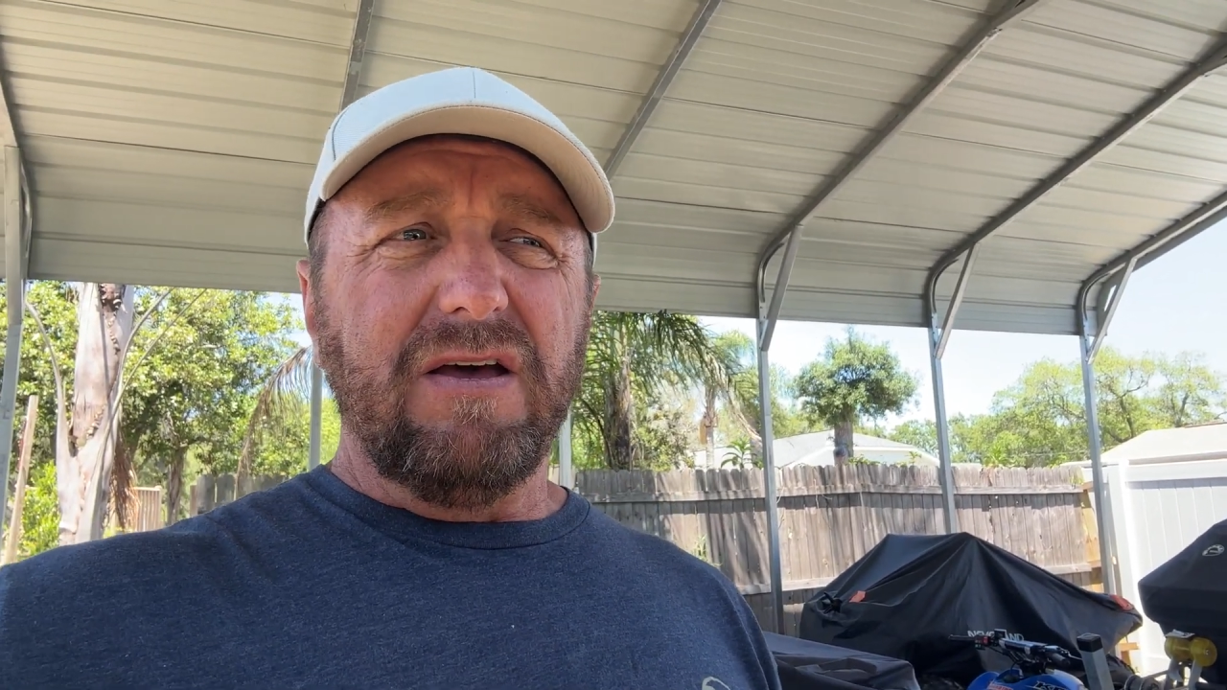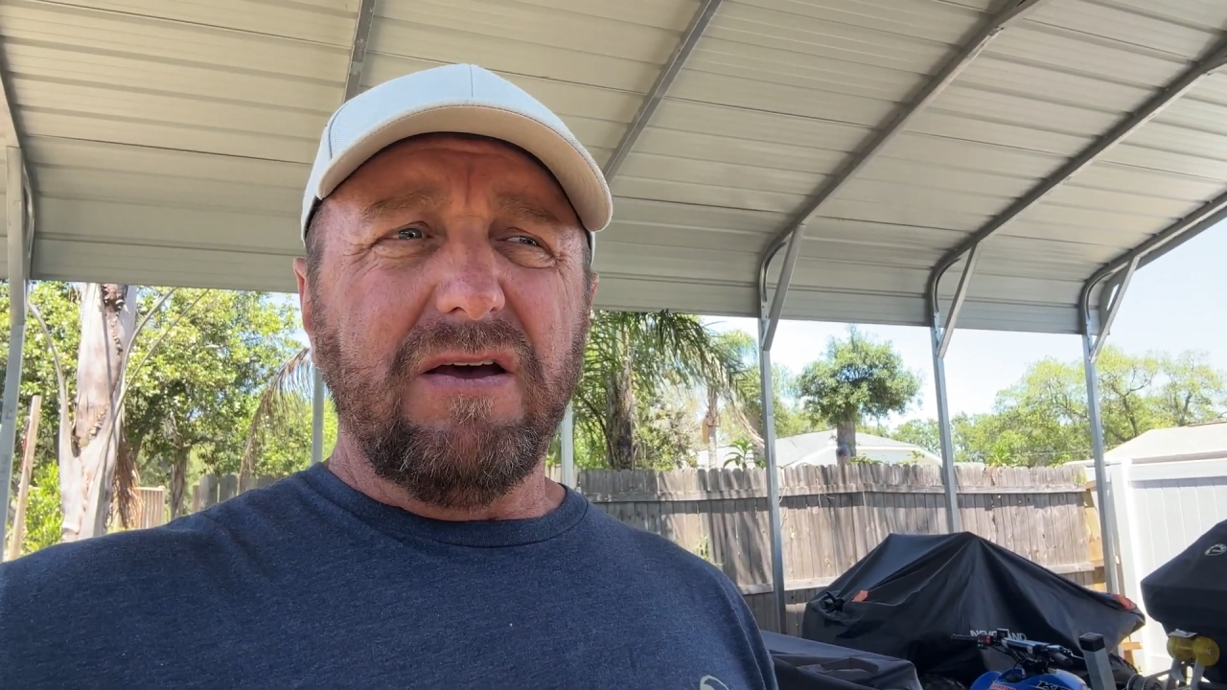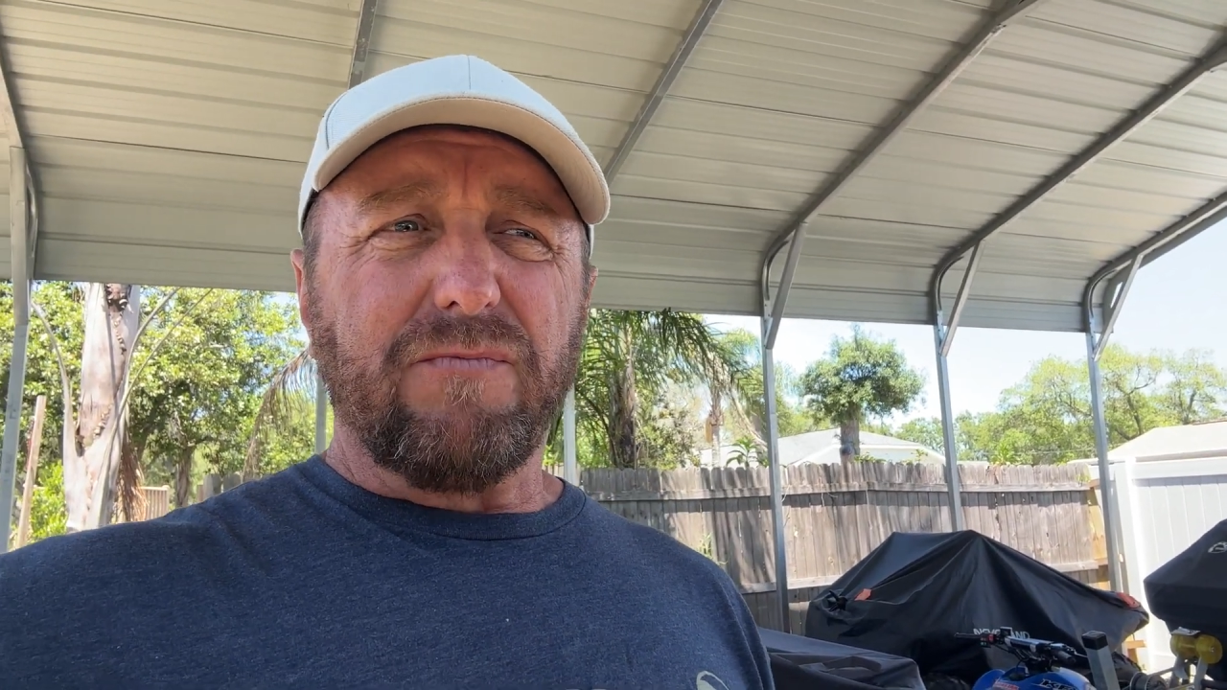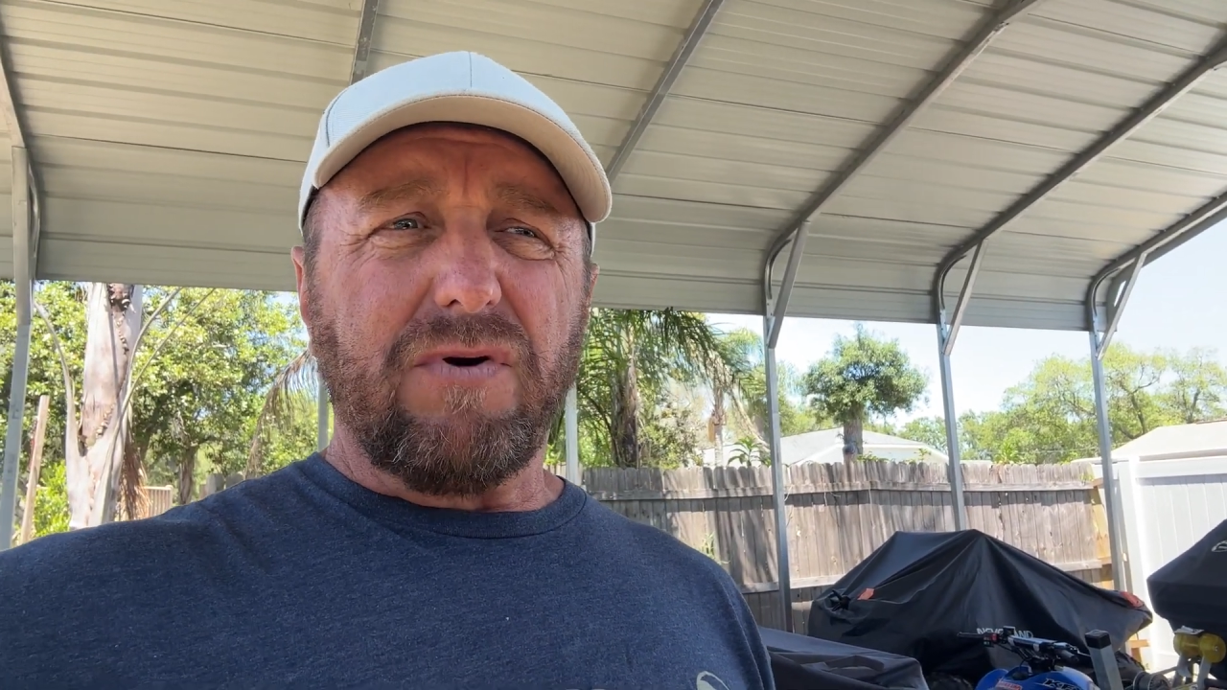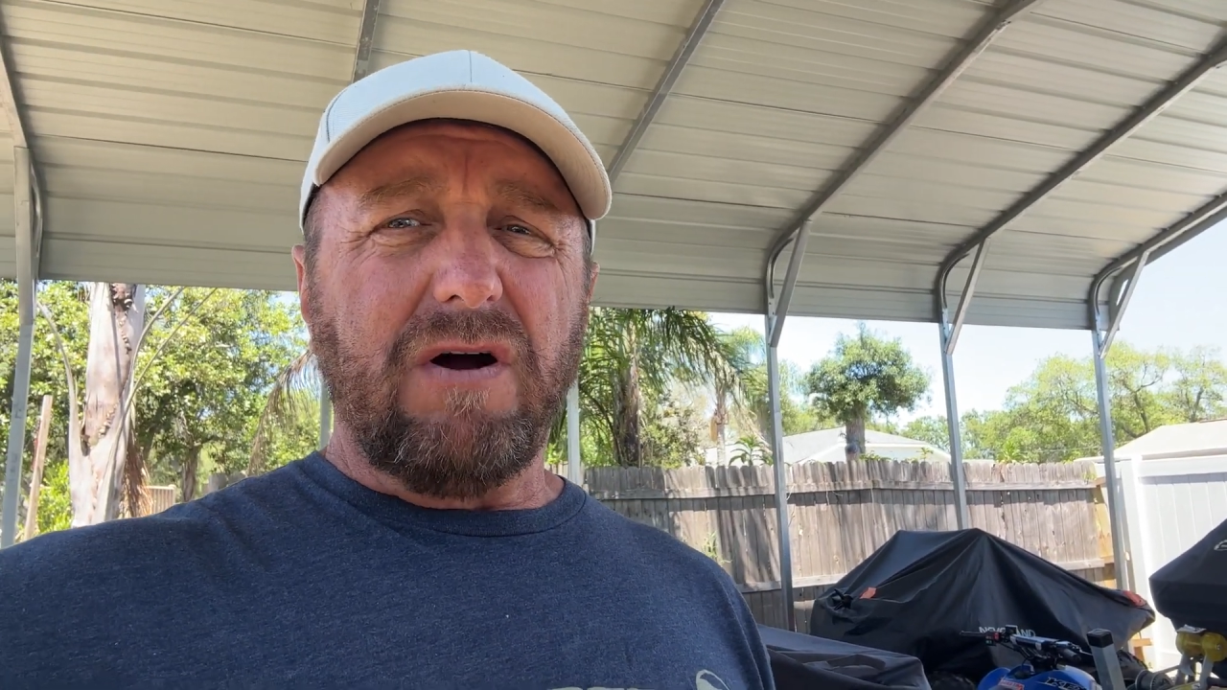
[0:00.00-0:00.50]

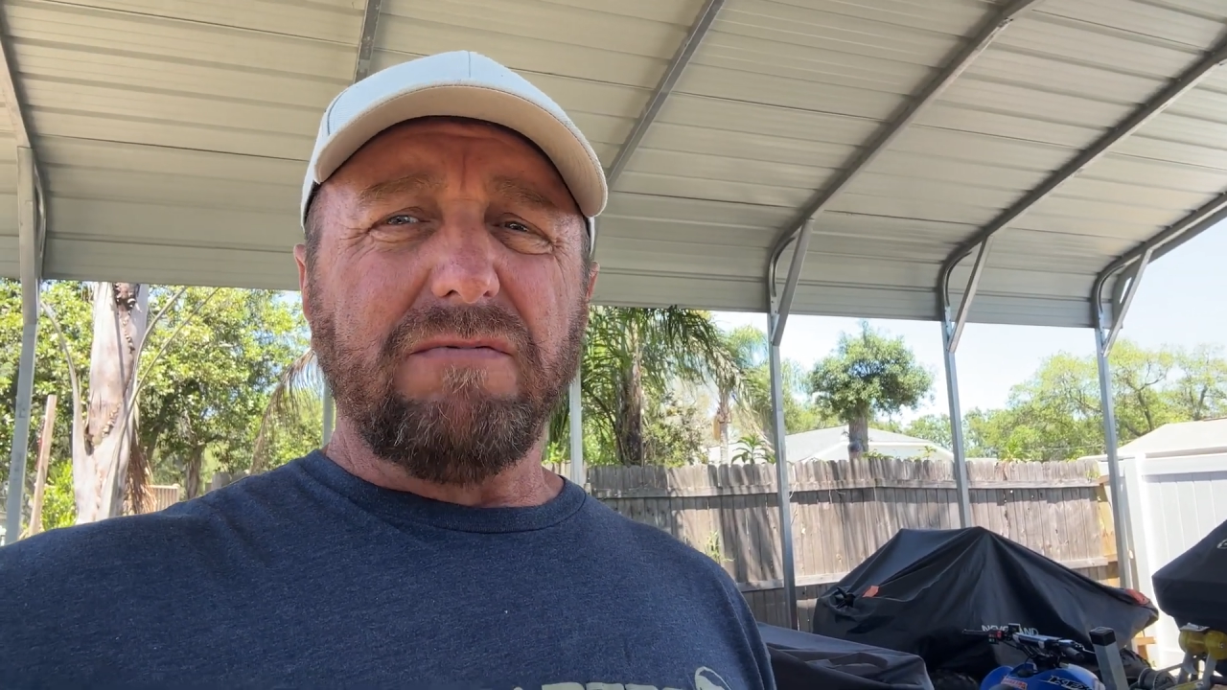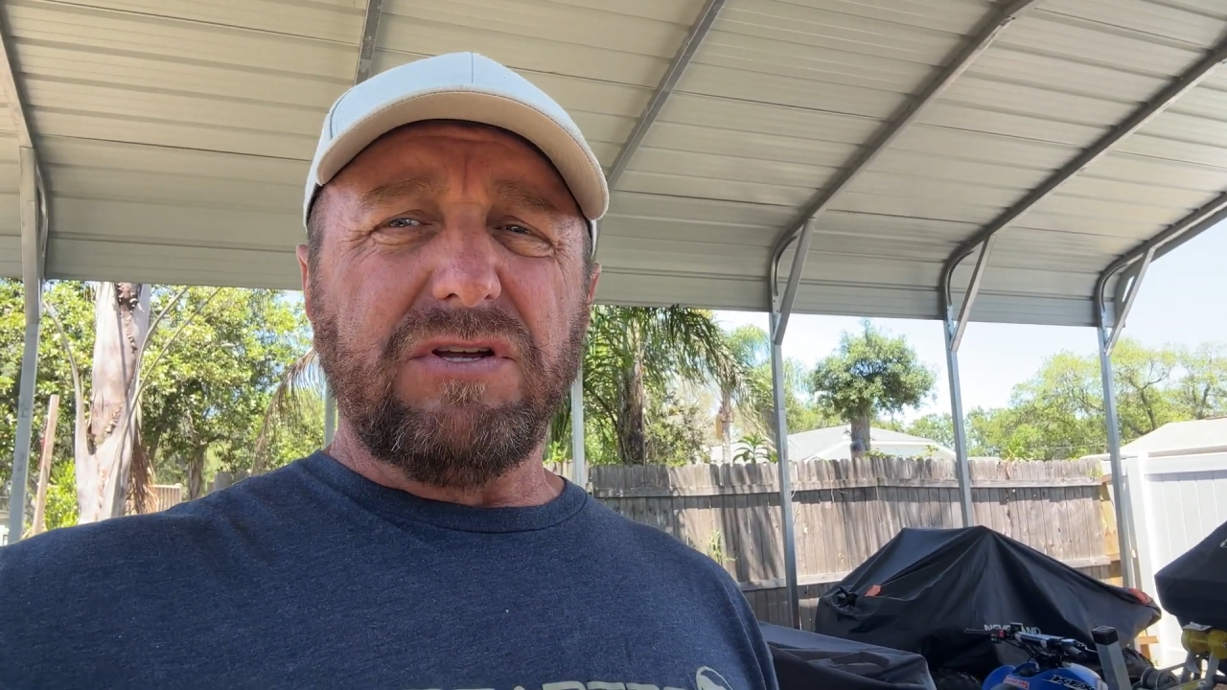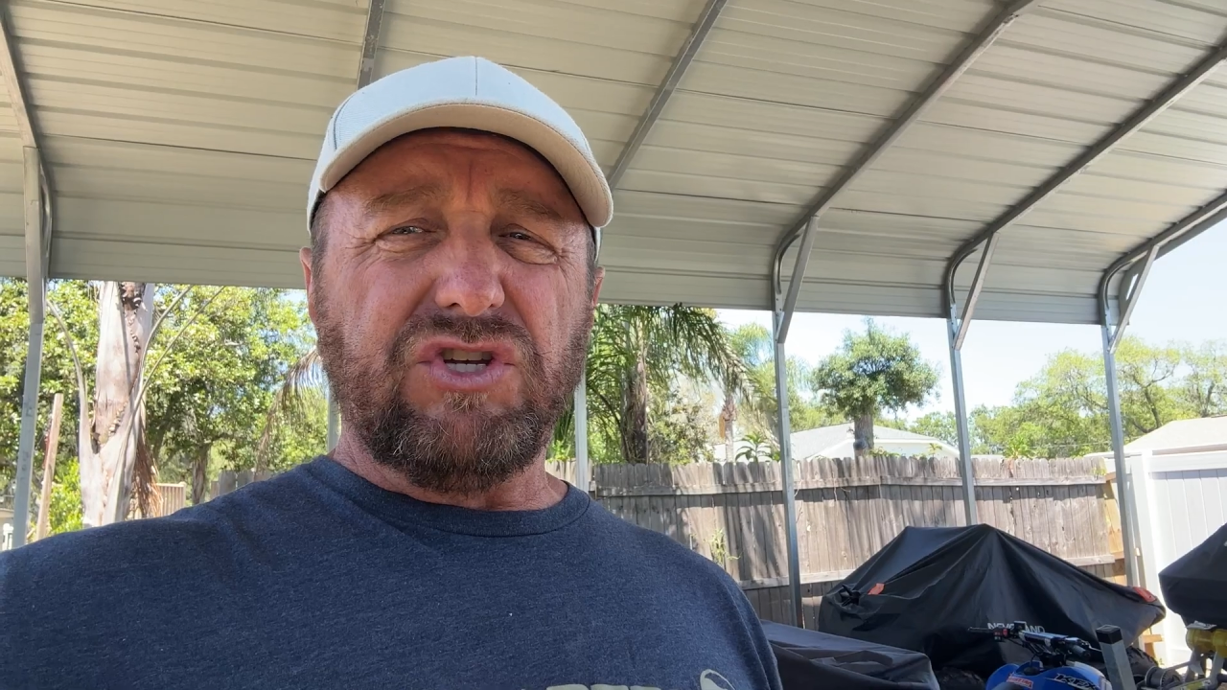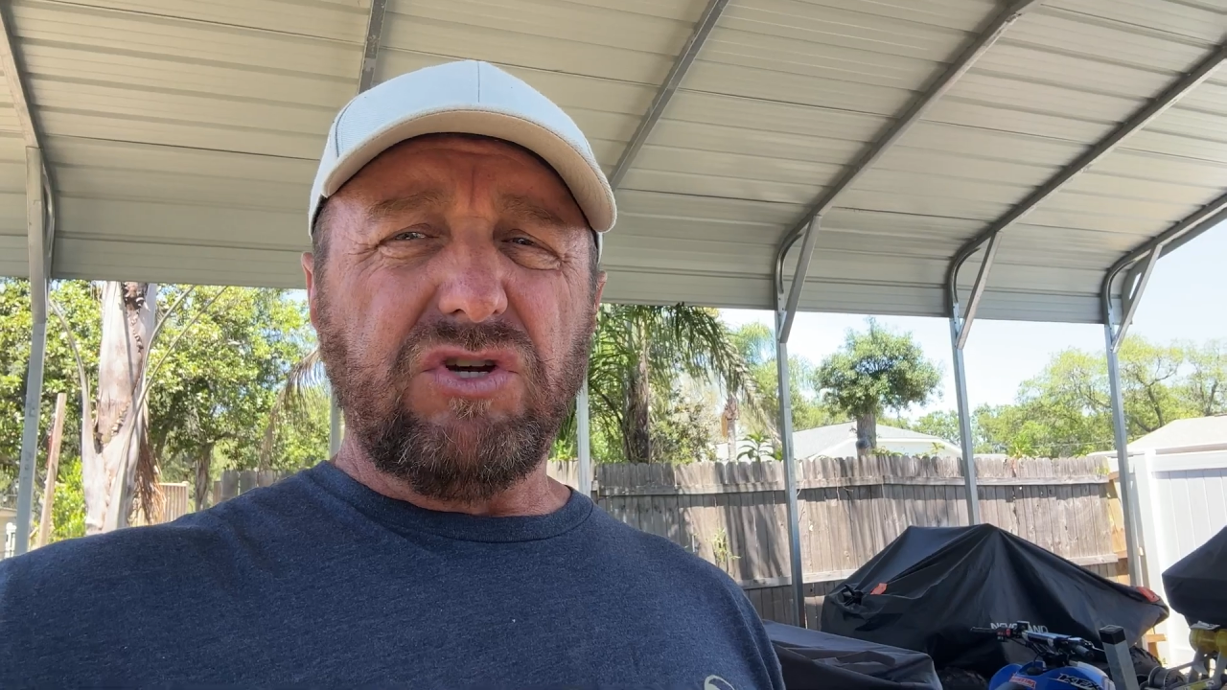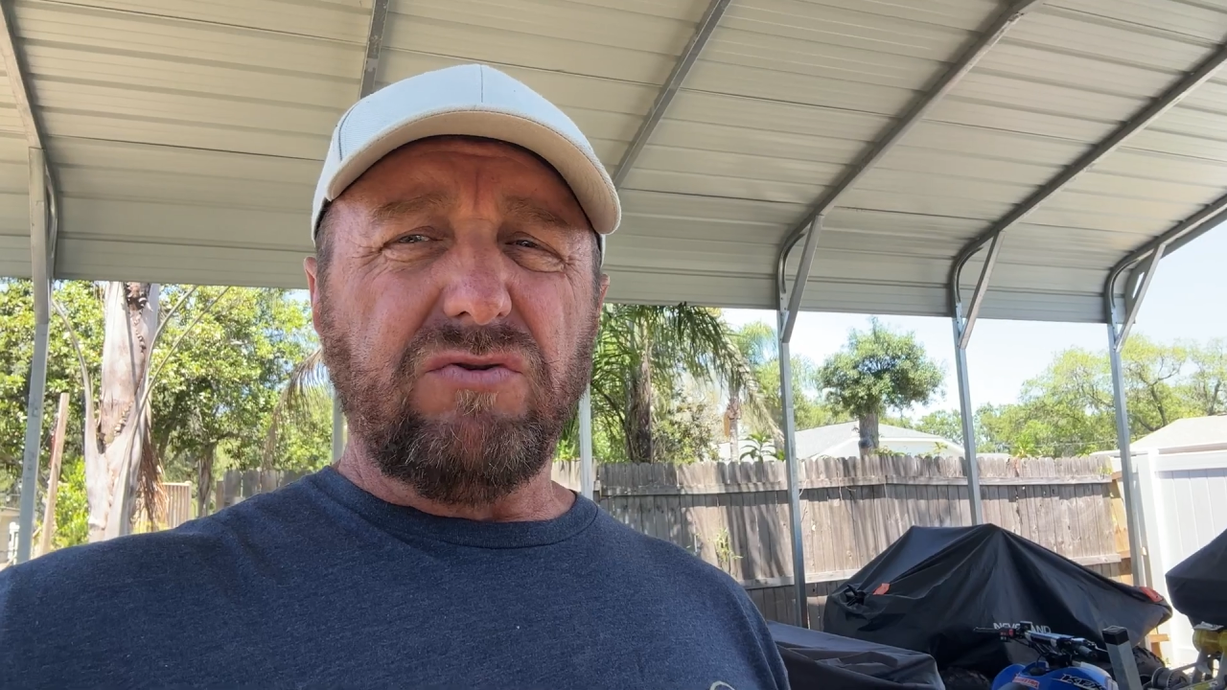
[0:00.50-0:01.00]
probably
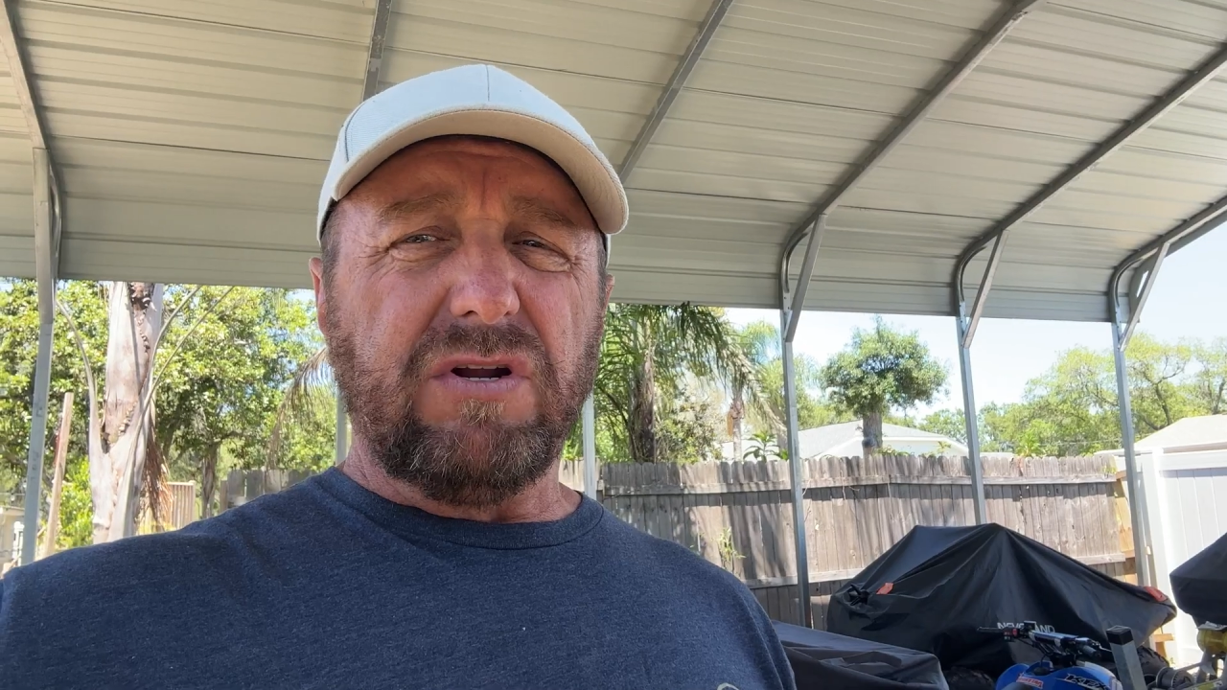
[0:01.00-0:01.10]
June.